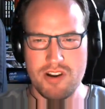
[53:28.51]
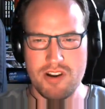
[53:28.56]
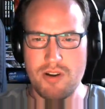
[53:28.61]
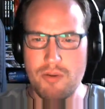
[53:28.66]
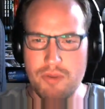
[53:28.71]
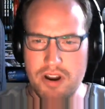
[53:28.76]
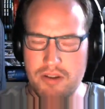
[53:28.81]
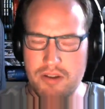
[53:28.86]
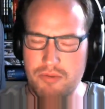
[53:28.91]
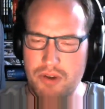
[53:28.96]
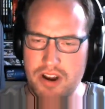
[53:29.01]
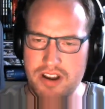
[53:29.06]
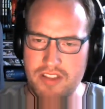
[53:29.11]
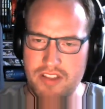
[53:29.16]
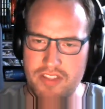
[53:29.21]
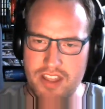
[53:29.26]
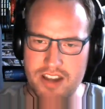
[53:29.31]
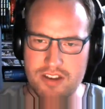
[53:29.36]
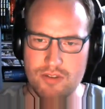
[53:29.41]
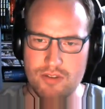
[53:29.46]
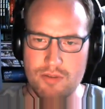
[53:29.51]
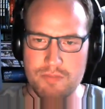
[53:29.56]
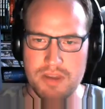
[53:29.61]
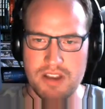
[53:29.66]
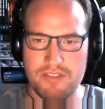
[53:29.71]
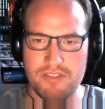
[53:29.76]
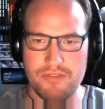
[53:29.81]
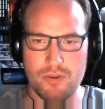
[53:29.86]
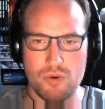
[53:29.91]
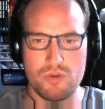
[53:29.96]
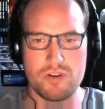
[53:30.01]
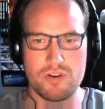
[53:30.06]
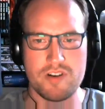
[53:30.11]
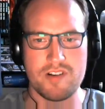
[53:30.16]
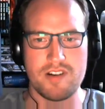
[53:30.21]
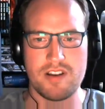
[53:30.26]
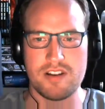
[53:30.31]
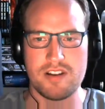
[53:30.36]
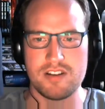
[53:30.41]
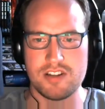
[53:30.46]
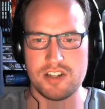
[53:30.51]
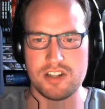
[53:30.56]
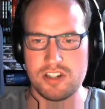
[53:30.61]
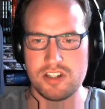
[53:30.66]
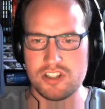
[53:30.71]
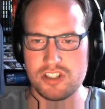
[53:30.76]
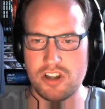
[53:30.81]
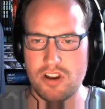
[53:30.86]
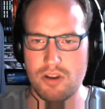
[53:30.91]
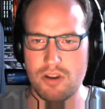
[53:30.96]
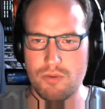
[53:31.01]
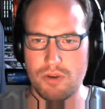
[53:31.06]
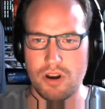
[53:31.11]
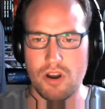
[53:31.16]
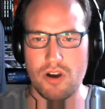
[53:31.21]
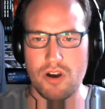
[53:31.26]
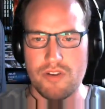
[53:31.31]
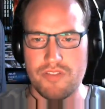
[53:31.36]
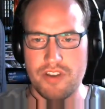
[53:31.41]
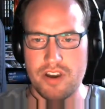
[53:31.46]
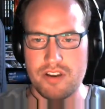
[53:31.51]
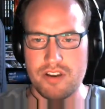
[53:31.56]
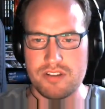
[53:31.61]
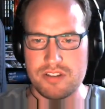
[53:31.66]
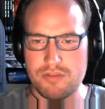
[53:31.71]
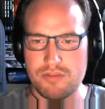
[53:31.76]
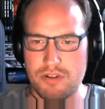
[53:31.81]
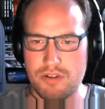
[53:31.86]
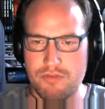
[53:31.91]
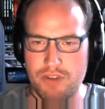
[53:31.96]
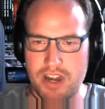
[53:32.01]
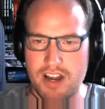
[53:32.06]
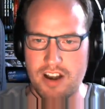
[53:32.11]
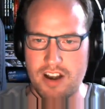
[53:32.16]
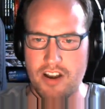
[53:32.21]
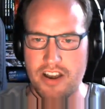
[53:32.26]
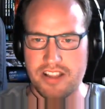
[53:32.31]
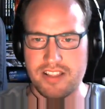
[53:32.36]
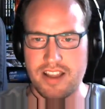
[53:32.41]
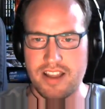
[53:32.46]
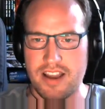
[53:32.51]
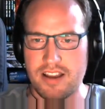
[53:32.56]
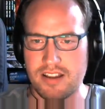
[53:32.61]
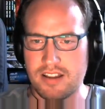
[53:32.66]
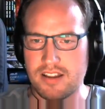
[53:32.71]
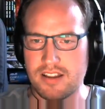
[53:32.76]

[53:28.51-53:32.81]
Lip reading: Or why don't they do a big 4 and show you a lot of those? I would have really liked that.